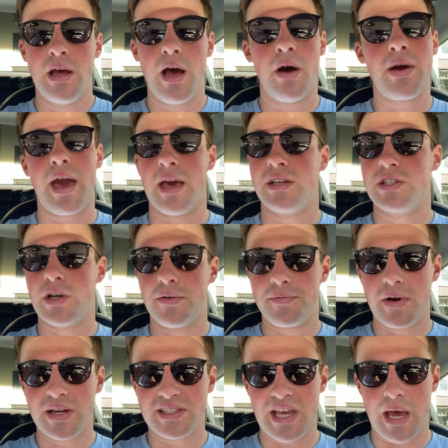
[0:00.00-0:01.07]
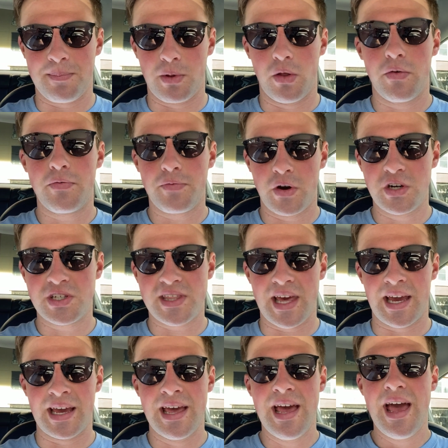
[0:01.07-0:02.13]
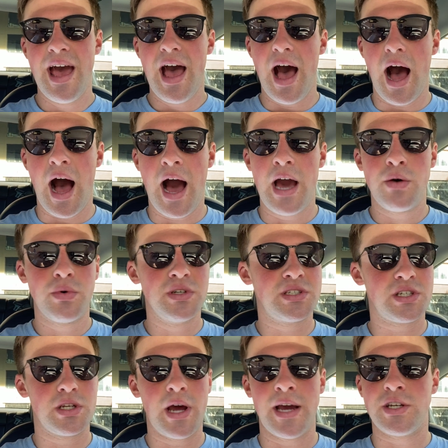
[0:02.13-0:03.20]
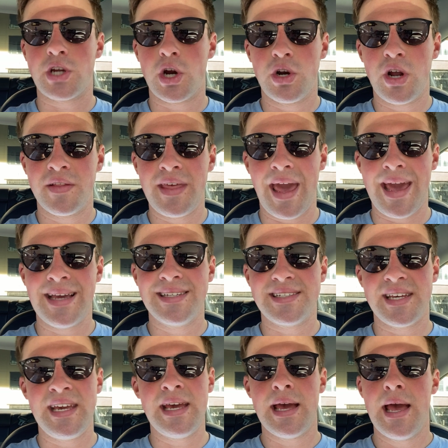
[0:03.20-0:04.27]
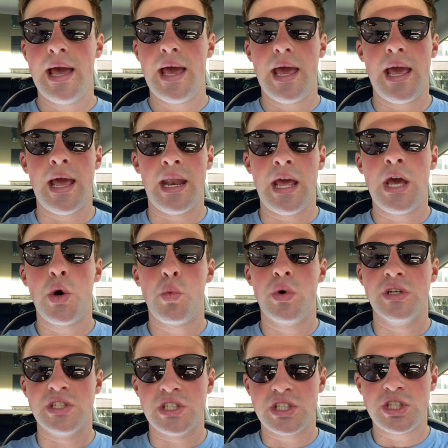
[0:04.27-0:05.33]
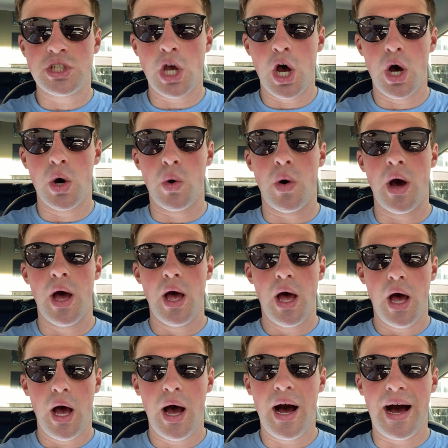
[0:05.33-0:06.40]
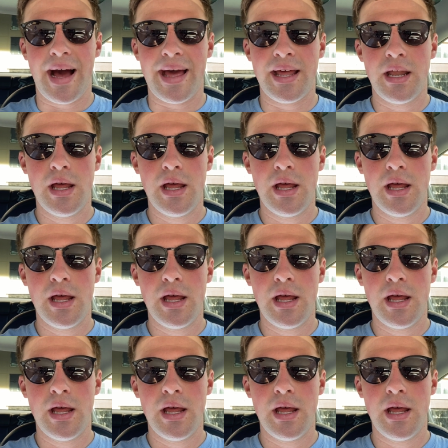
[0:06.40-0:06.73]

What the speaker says: Okay, so for example, first thing, I turned on the AC and it was so hot.